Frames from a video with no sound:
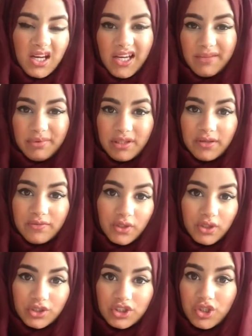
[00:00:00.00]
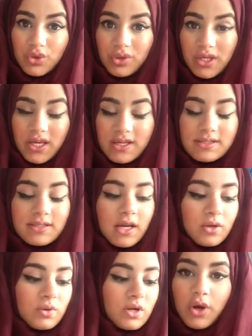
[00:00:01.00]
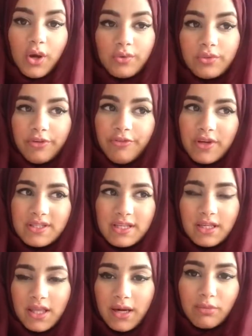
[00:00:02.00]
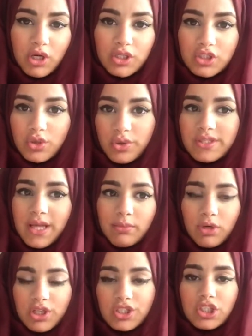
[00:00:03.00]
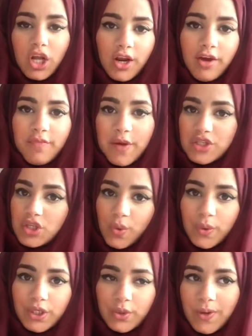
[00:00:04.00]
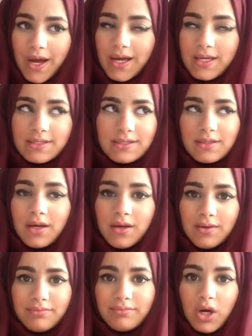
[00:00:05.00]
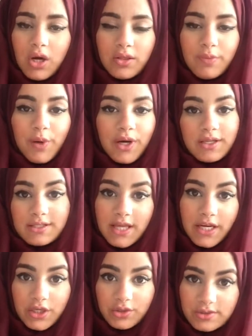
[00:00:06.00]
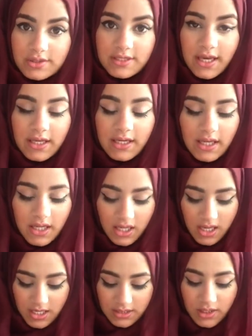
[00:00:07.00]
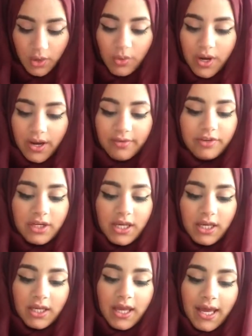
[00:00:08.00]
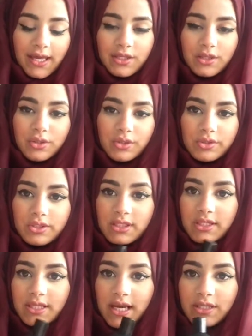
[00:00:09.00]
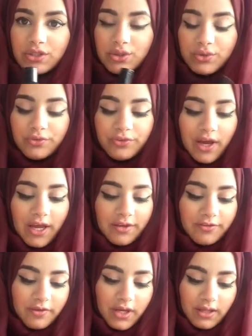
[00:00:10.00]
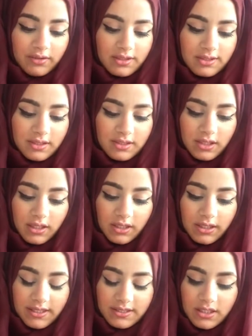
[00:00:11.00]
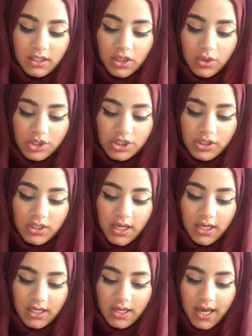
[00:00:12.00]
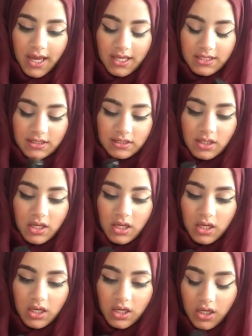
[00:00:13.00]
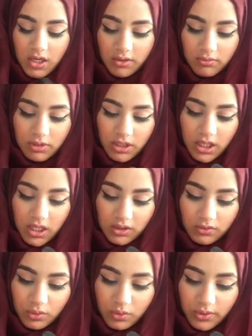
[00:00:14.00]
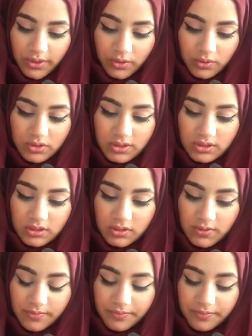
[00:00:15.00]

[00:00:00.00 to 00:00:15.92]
I believe a good 2 years now. So the first thing that I'm gonna do is I'm gonna start off by showing you guys all the products that I use daily. So every day I use the 925, and this is a cleansing lotion, and it has a lot of oils.